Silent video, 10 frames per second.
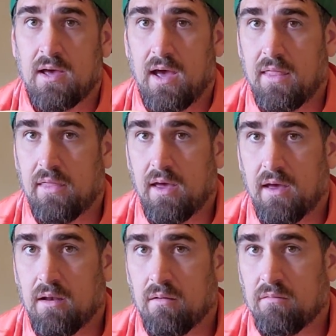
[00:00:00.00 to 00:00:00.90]
And
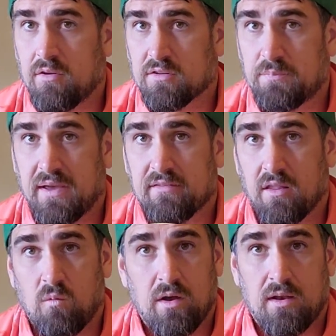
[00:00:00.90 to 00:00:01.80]
then just based on
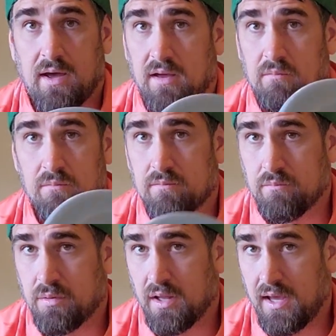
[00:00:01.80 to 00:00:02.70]
the wind, I can
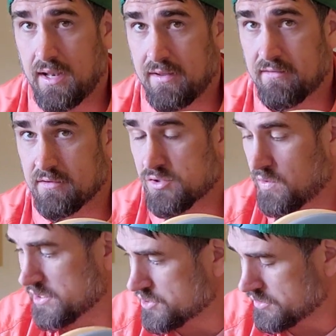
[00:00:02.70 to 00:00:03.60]
play any
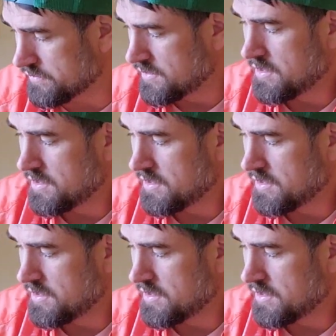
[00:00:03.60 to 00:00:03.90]
situation.